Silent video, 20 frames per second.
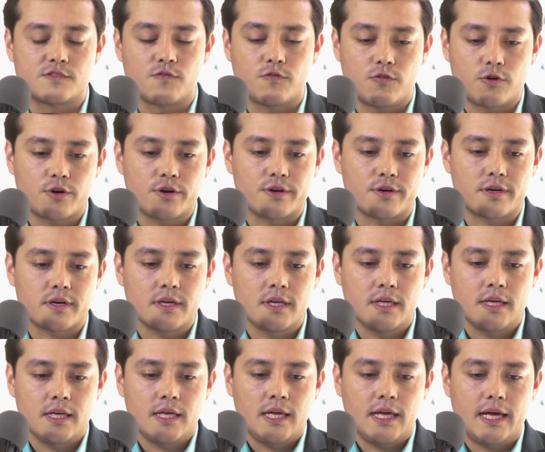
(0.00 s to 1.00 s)
further.
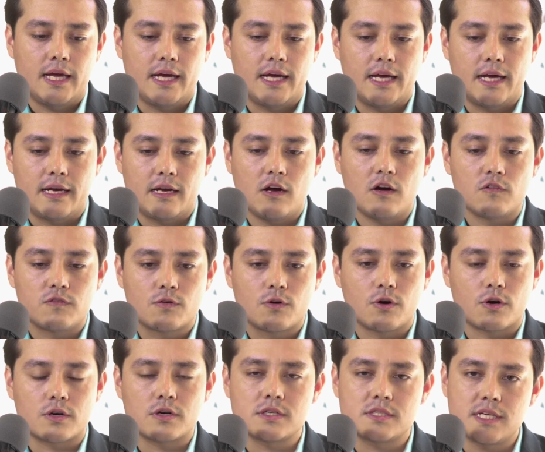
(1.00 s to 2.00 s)
And of
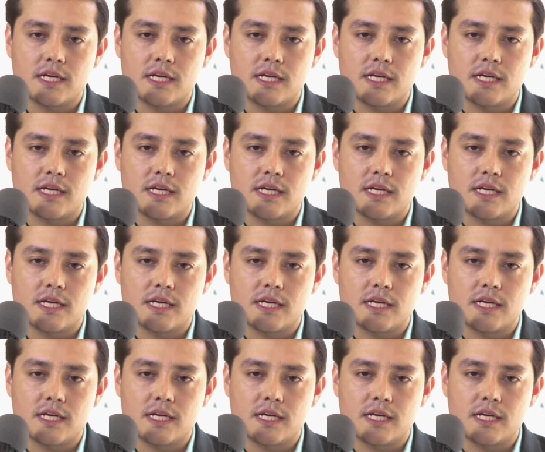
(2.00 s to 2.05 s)
course,